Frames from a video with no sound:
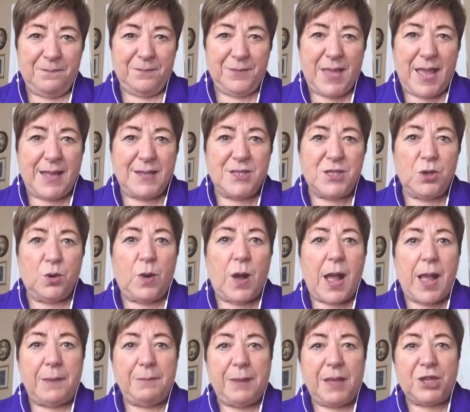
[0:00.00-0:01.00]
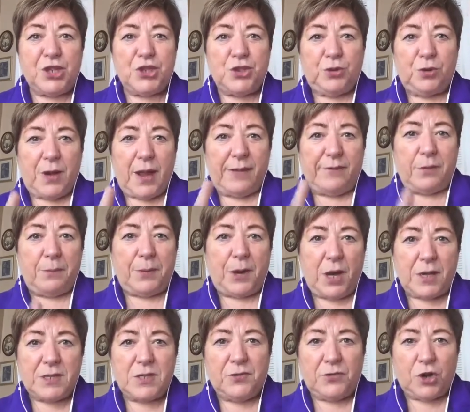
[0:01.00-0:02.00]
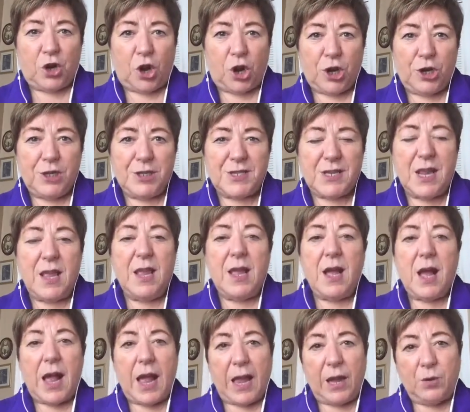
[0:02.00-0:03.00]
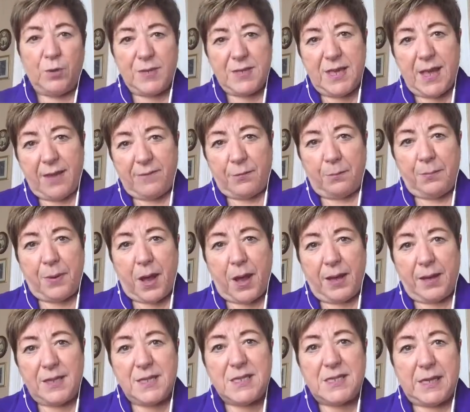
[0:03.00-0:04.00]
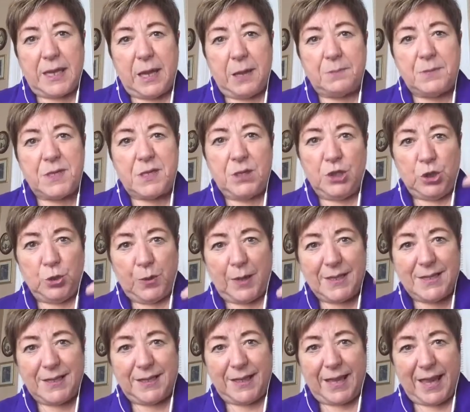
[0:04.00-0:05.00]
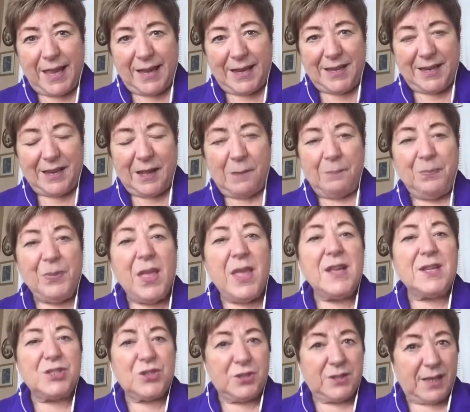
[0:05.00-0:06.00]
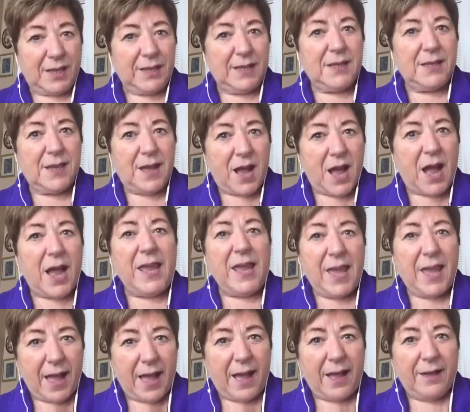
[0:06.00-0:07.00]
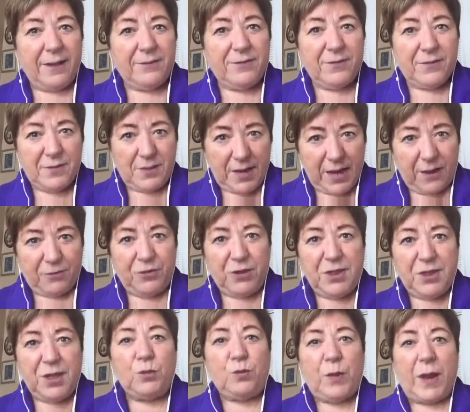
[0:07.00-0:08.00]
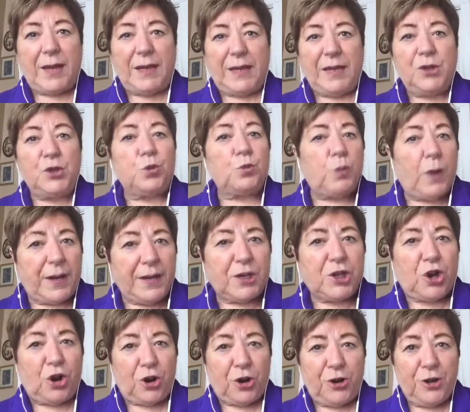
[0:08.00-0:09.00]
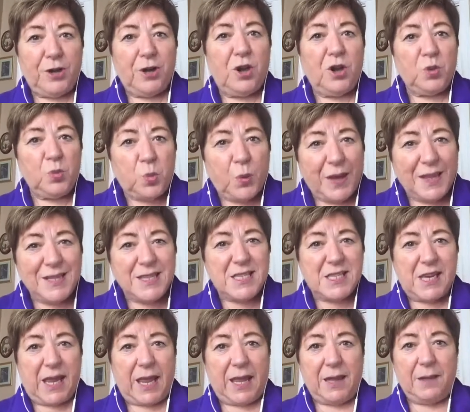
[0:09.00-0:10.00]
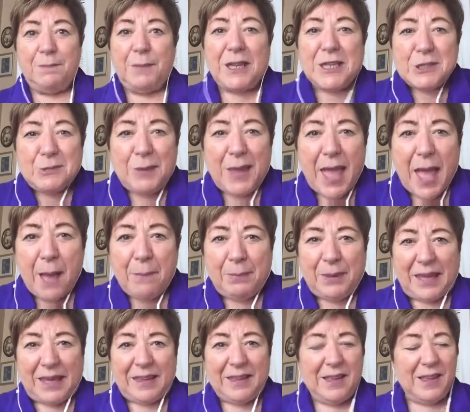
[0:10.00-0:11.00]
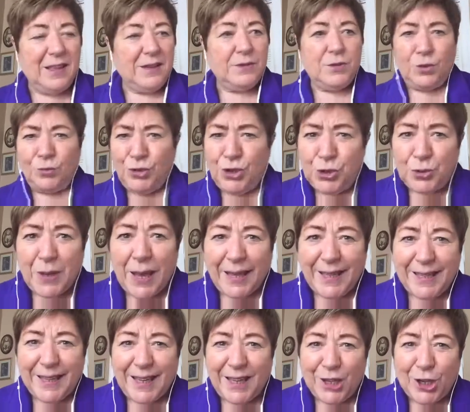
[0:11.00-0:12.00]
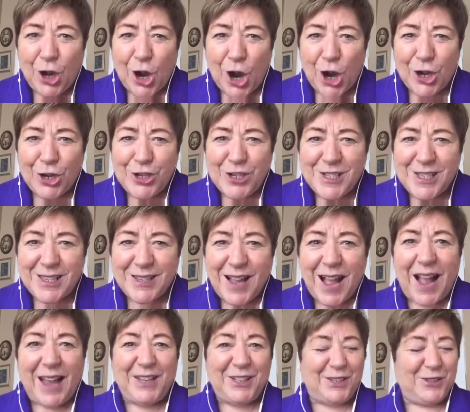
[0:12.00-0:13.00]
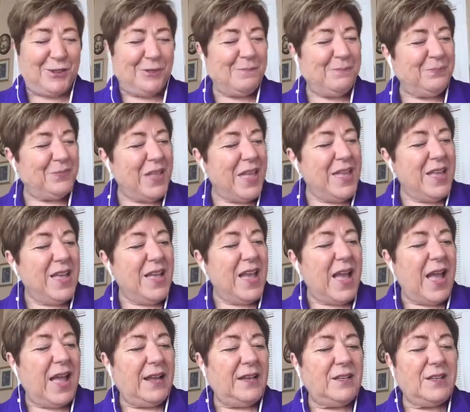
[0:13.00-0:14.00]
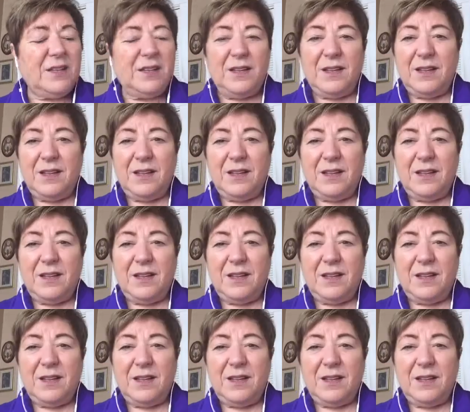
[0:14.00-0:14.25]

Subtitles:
And so I make sure I have a box of cards. I always have a pile of stamps, US and Canada, so that I have everything ready to write a card on Wednesday. Makes me happy. Don't you like getting cards? I do. And